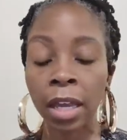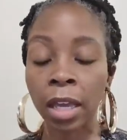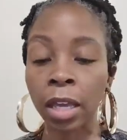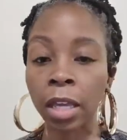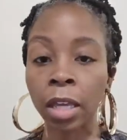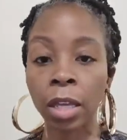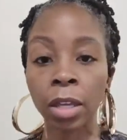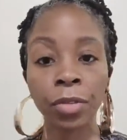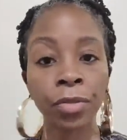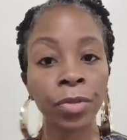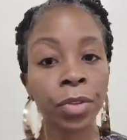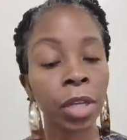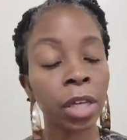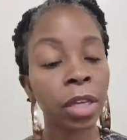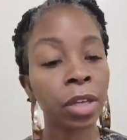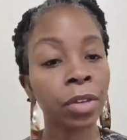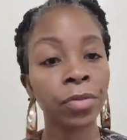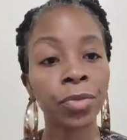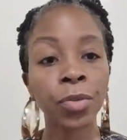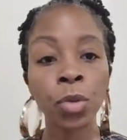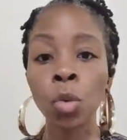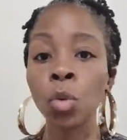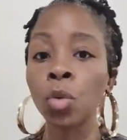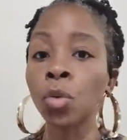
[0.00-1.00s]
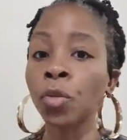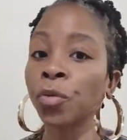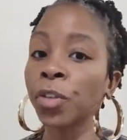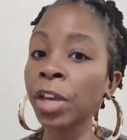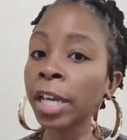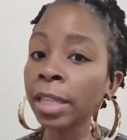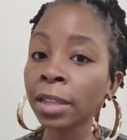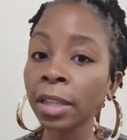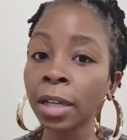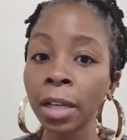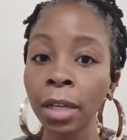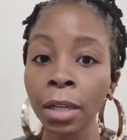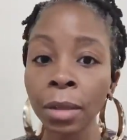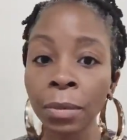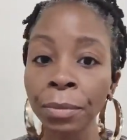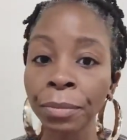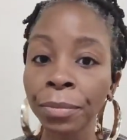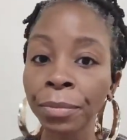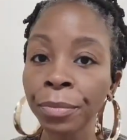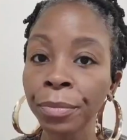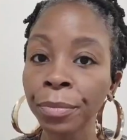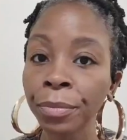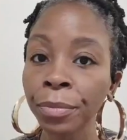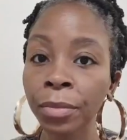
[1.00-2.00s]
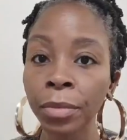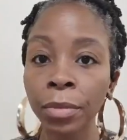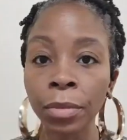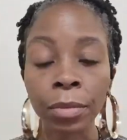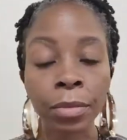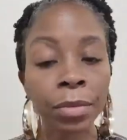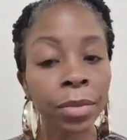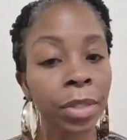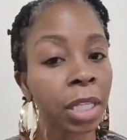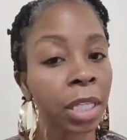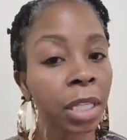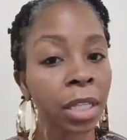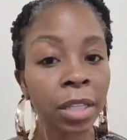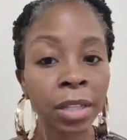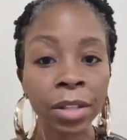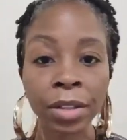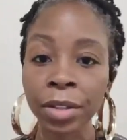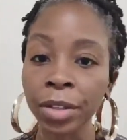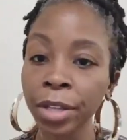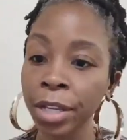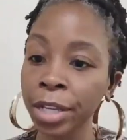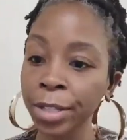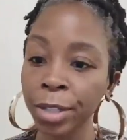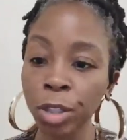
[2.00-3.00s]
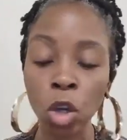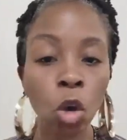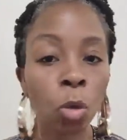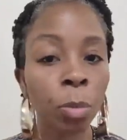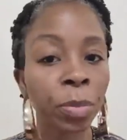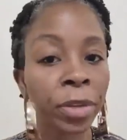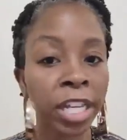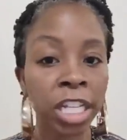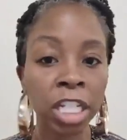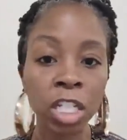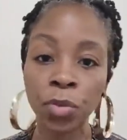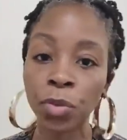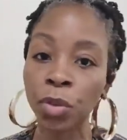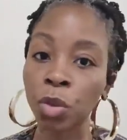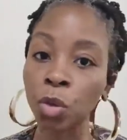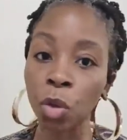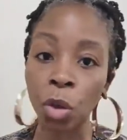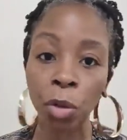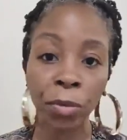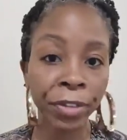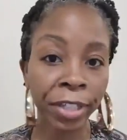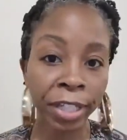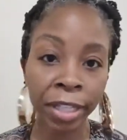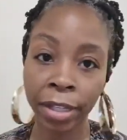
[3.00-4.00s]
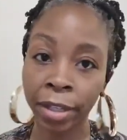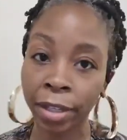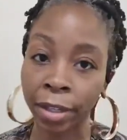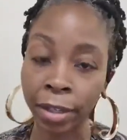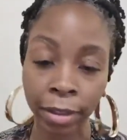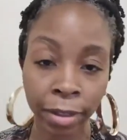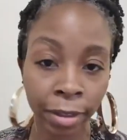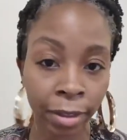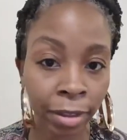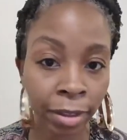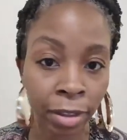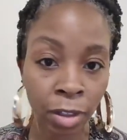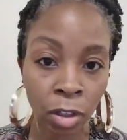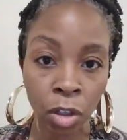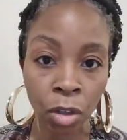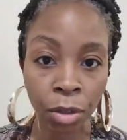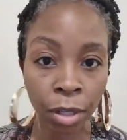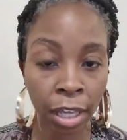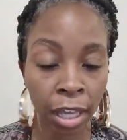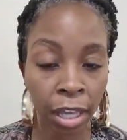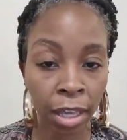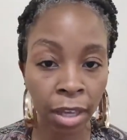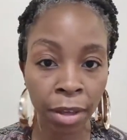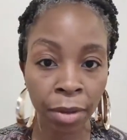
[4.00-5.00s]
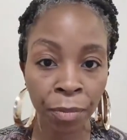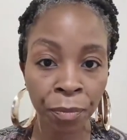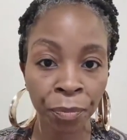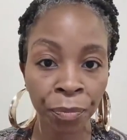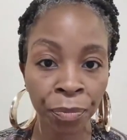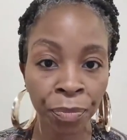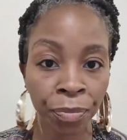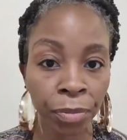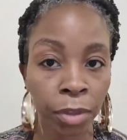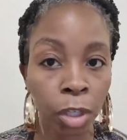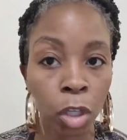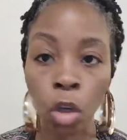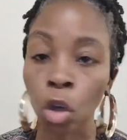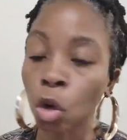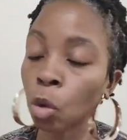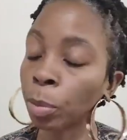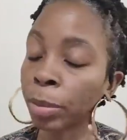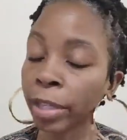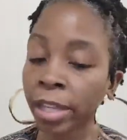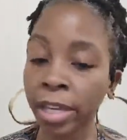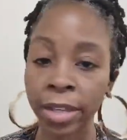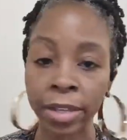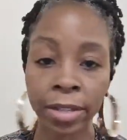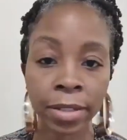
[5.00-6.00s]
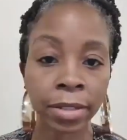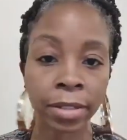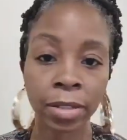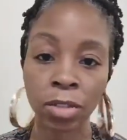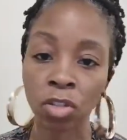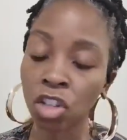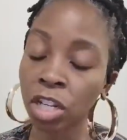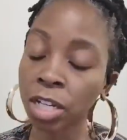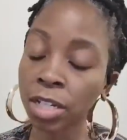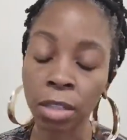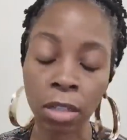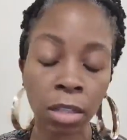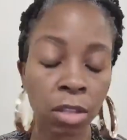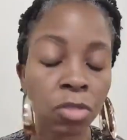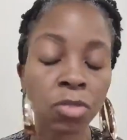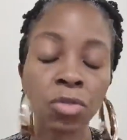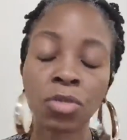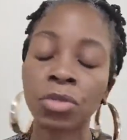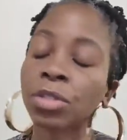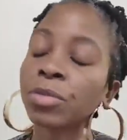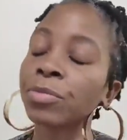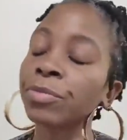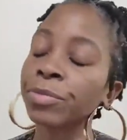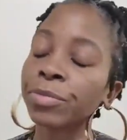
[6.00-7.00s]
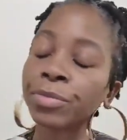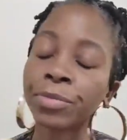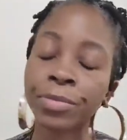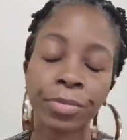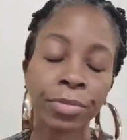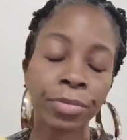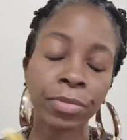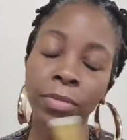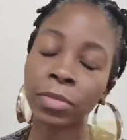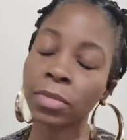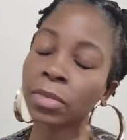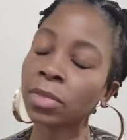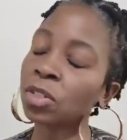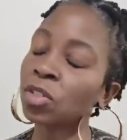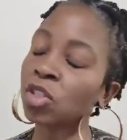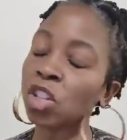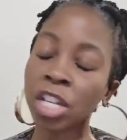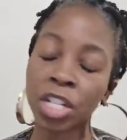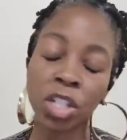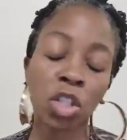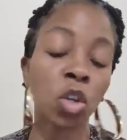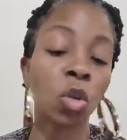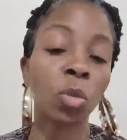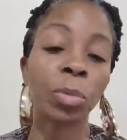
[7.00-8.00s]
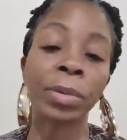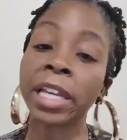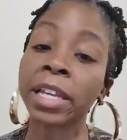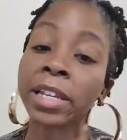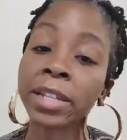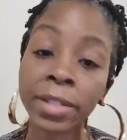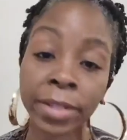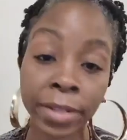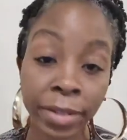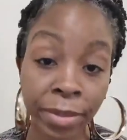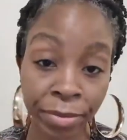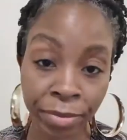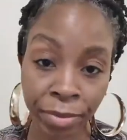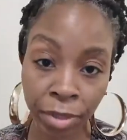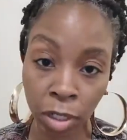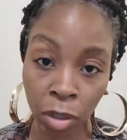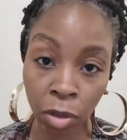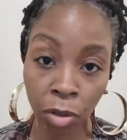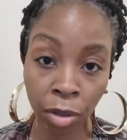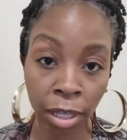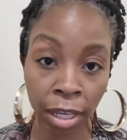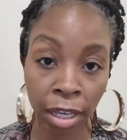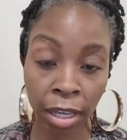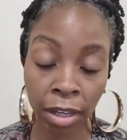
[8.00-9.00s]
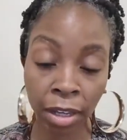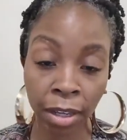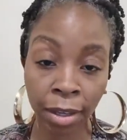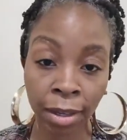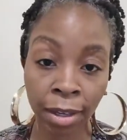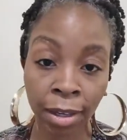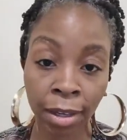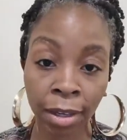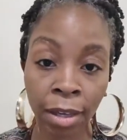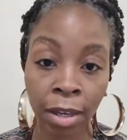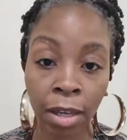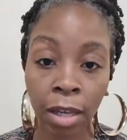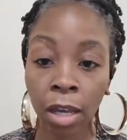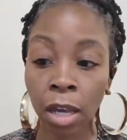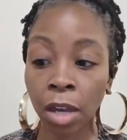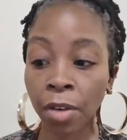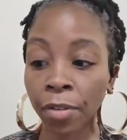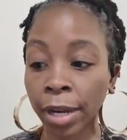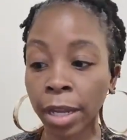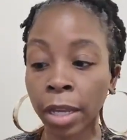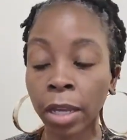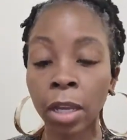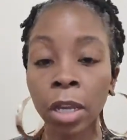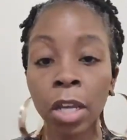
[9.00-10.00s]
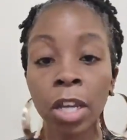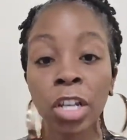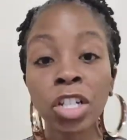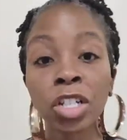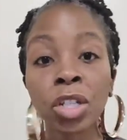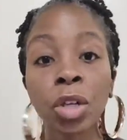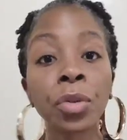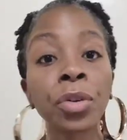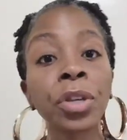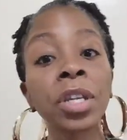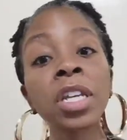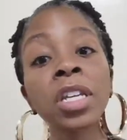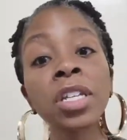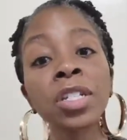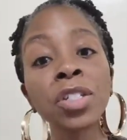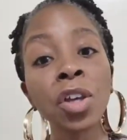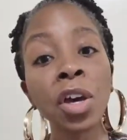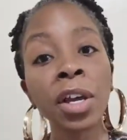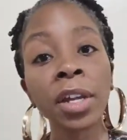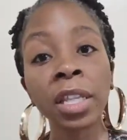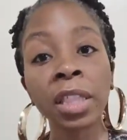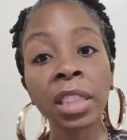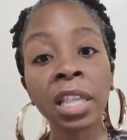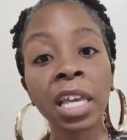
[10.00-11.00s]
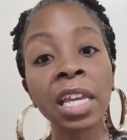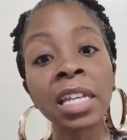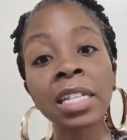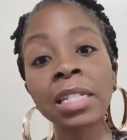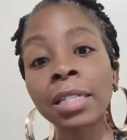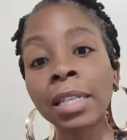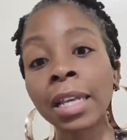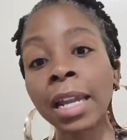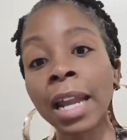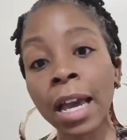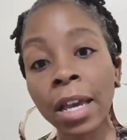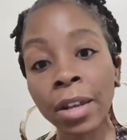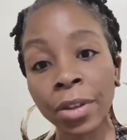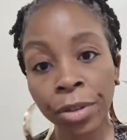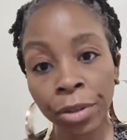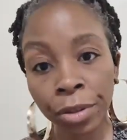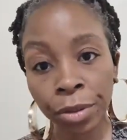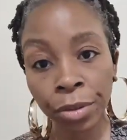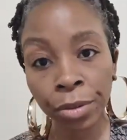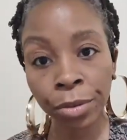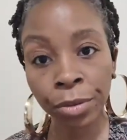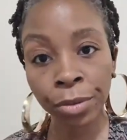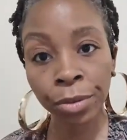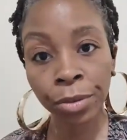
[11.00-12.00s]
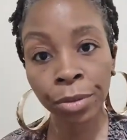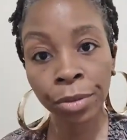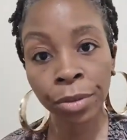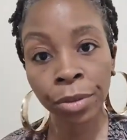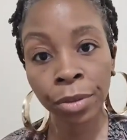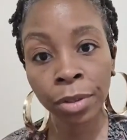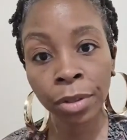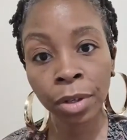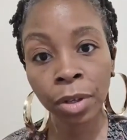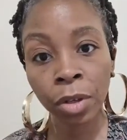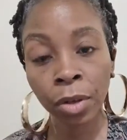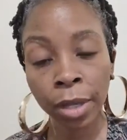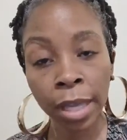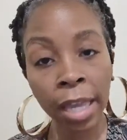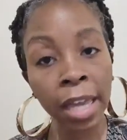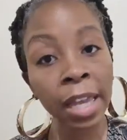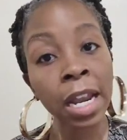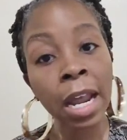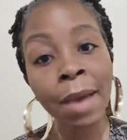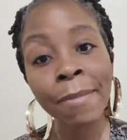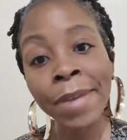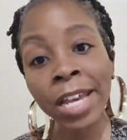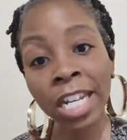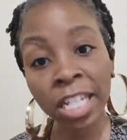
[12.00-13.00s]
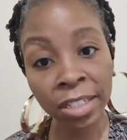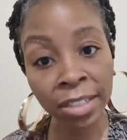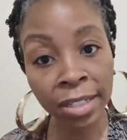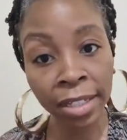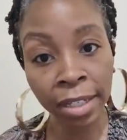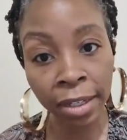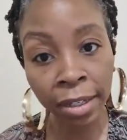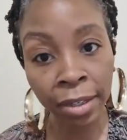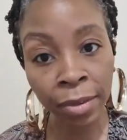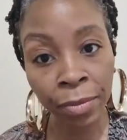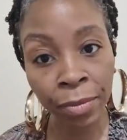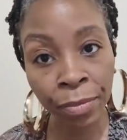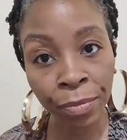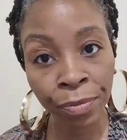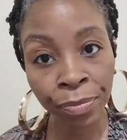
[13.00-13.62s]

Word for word: If, if you victim, is no place for you over here. Okay. No place. Just, just no place. Okay. All right. So these are the things that I do. Okay, and I meditate.